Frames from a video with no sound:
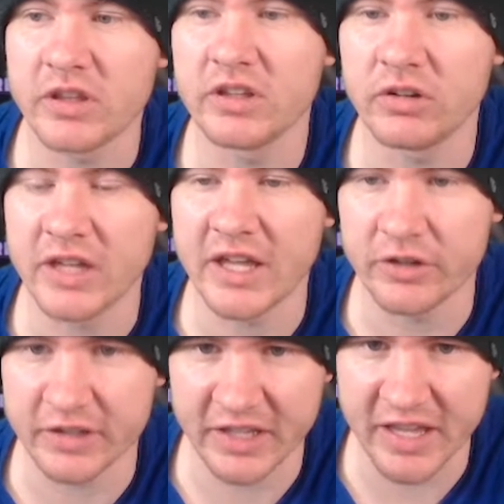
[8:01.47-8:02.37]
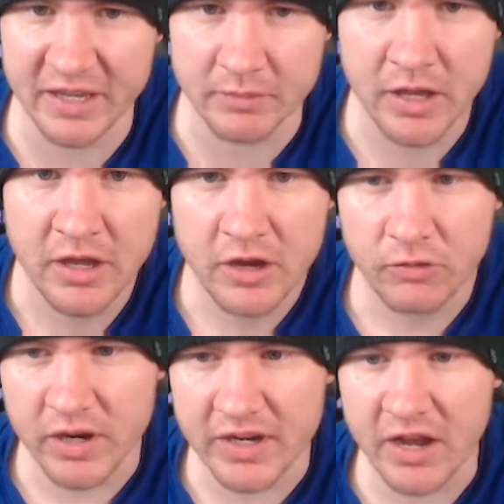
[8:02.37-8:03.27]
a little later in the game.
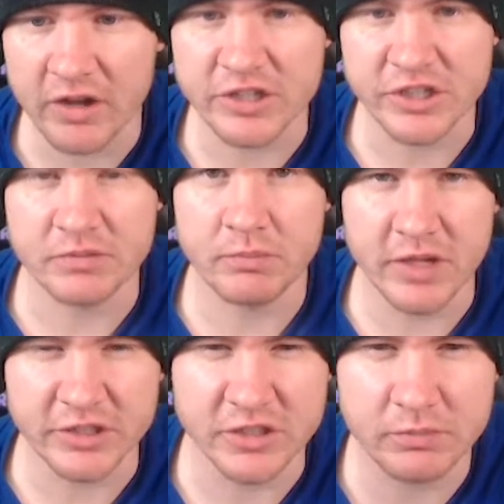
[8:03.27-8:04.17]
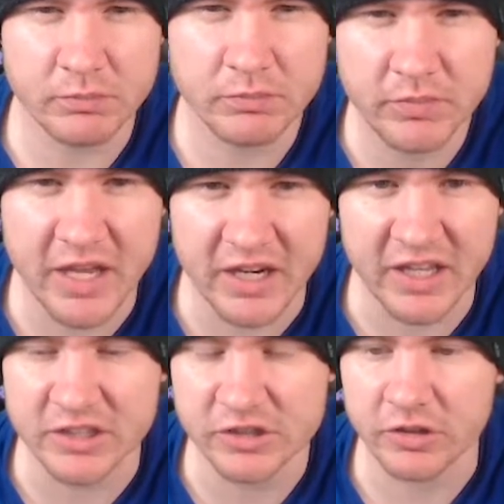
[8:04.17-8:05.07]
Right now, it's just it's just kind of
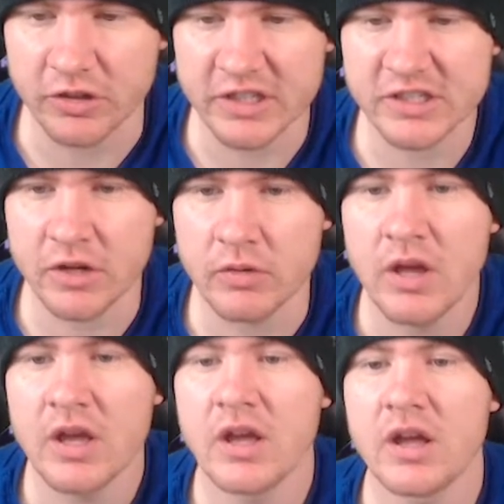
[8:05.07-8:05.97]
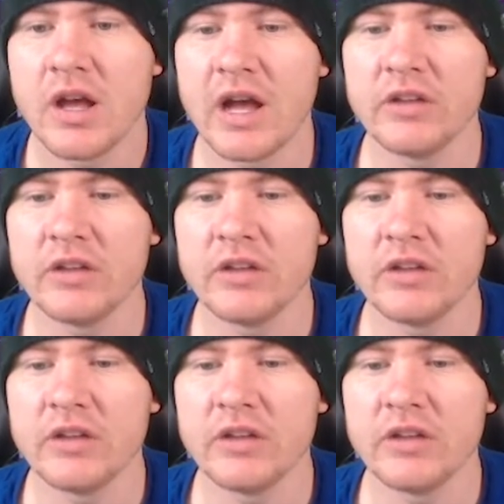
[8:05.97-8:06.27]
getting started. So uh,